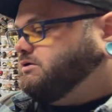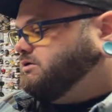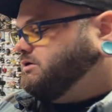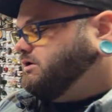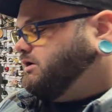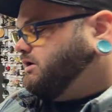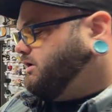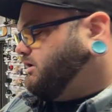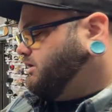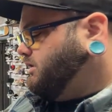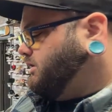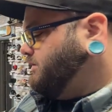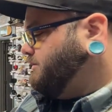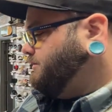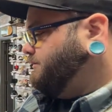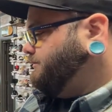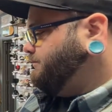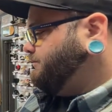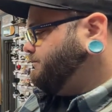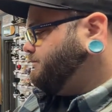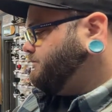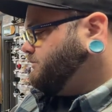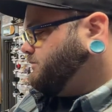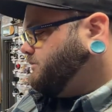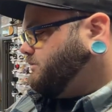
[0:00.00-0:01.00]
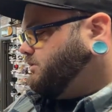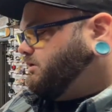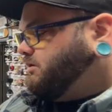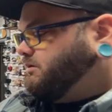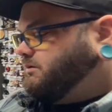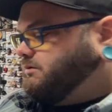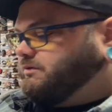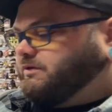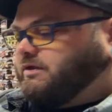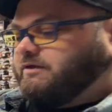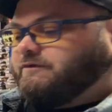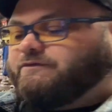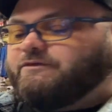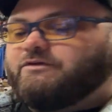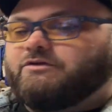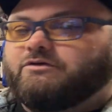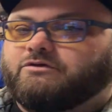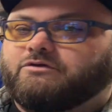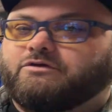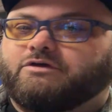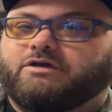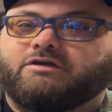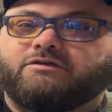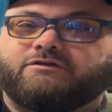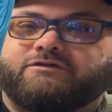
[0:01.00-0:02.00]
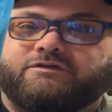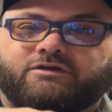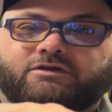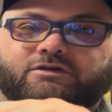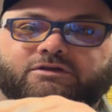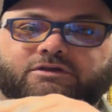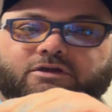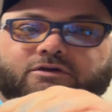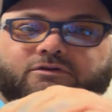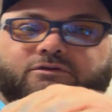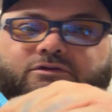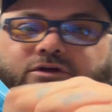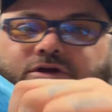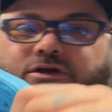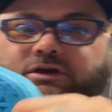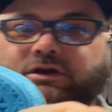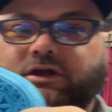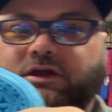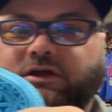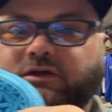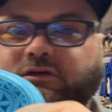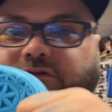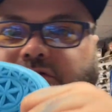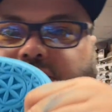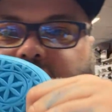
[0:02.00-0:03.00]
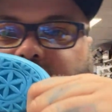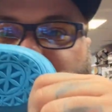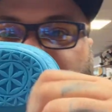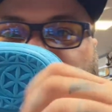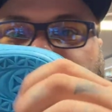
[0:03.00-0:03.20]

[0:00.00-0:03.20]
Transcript: um, they feel crazy. They're really nice.